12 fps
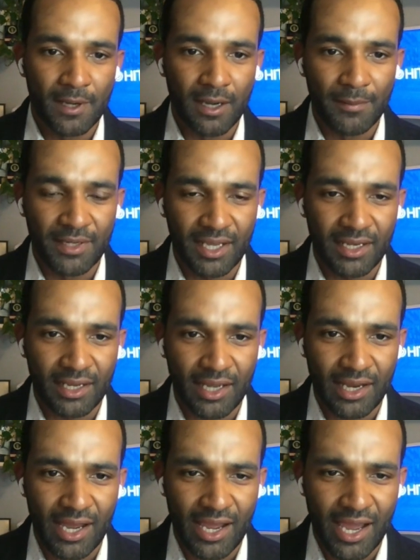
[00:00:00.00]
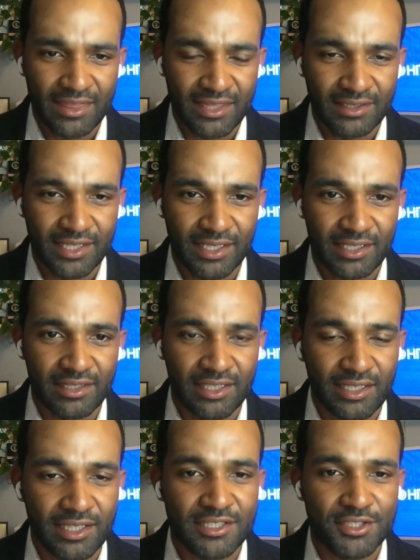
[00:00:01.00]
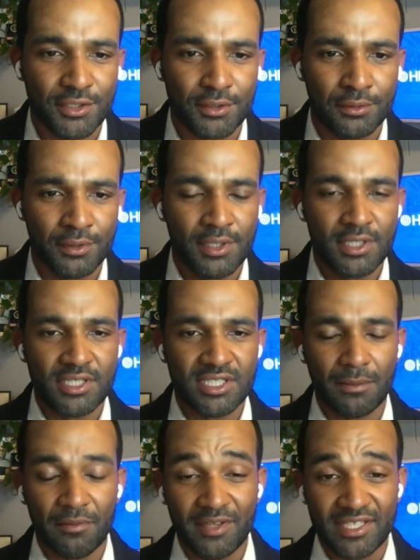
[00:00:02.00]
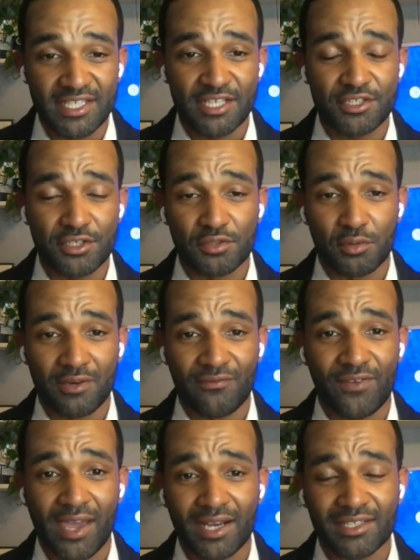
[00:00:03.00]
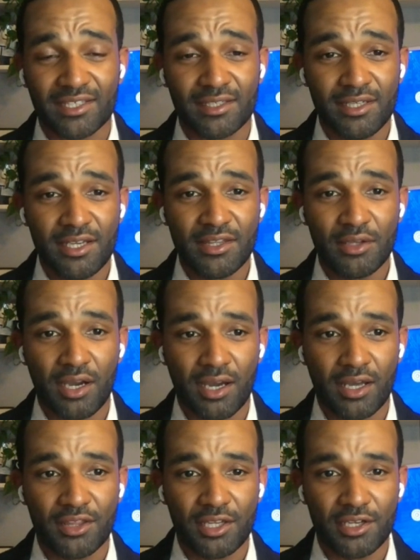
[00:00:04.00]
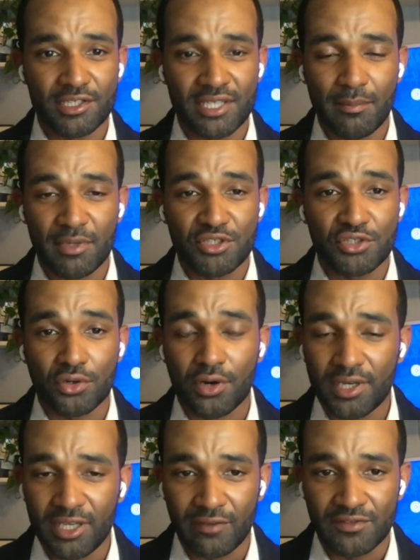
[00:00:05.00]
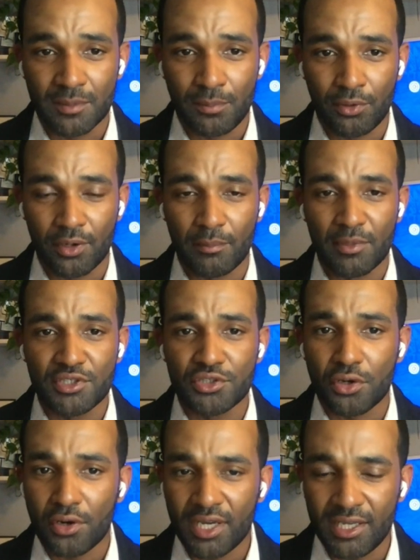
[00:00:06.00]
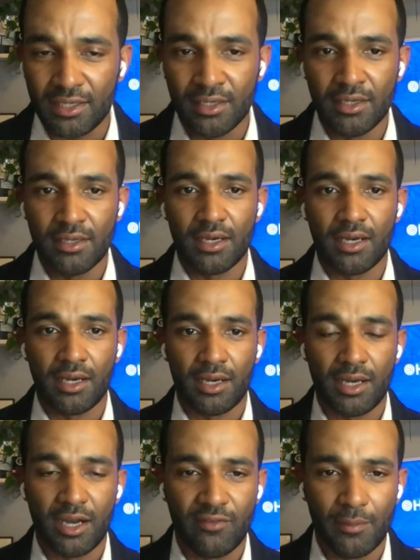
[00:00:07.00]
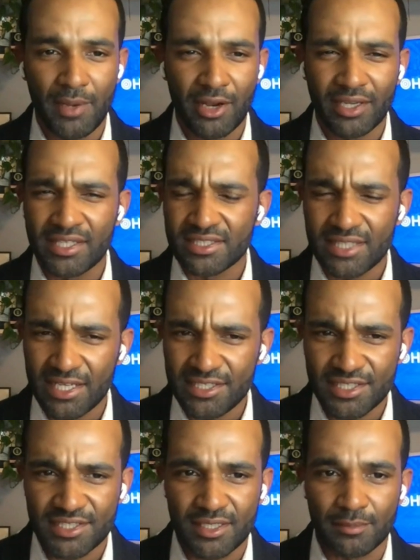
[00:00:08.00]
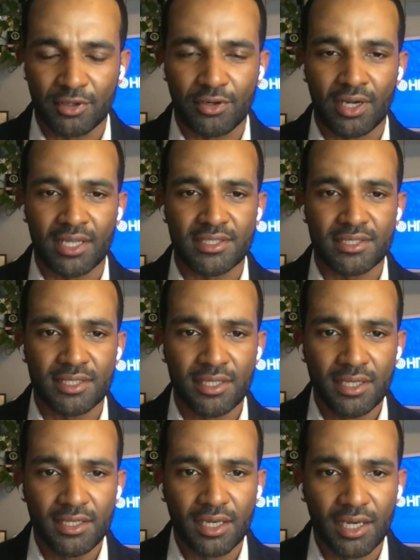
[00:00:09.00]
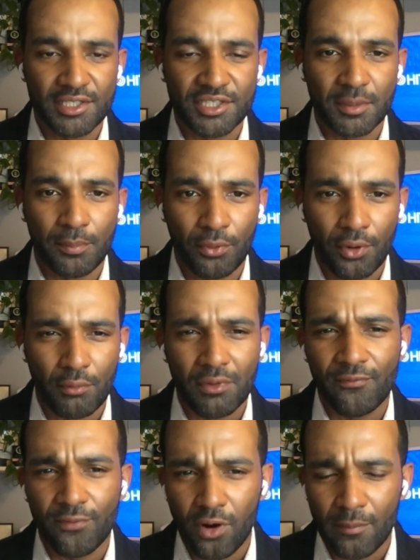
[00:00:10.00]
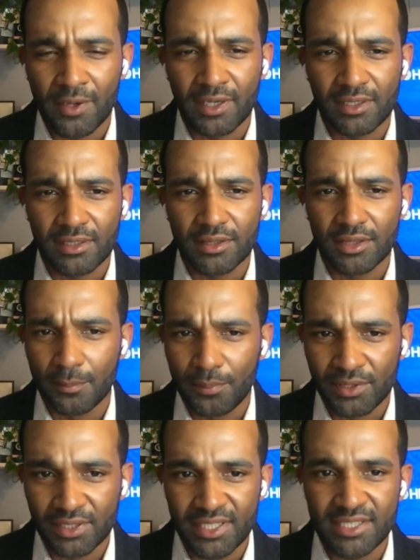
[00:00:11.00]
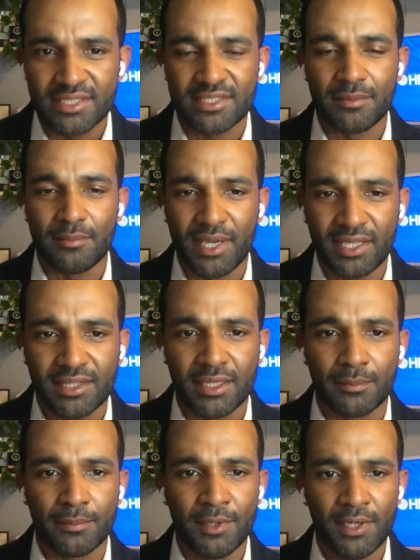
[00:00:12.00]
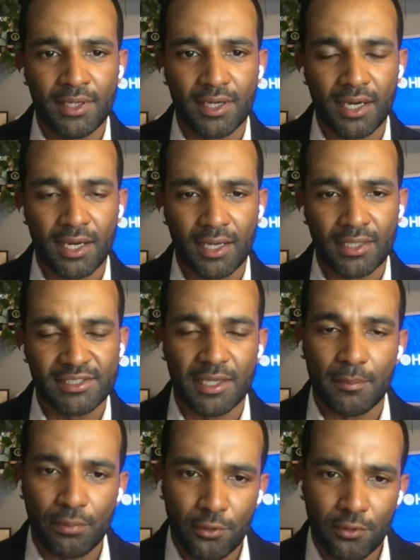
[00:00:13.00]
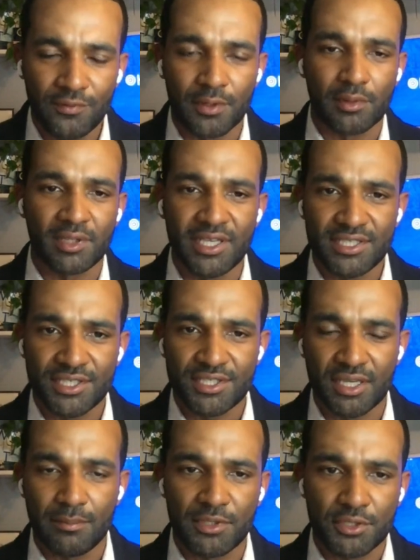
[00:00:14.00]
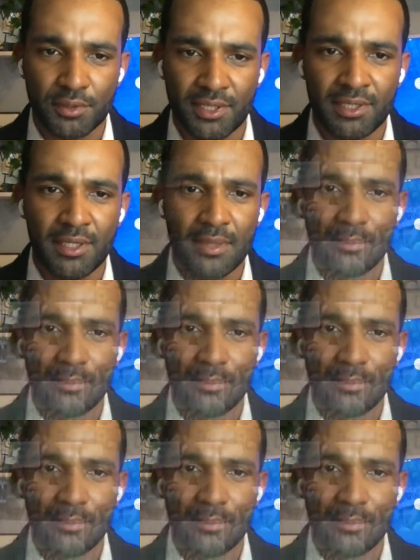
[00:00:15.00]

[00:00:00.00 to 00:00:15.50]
Um, and and I, I think they can hmm. lean into some of these issues where, in fact, uh, there is a majority of support, majority uh, of Americans, not just Democrats, uh, support reforming the police to make them uh, to improve the relationship between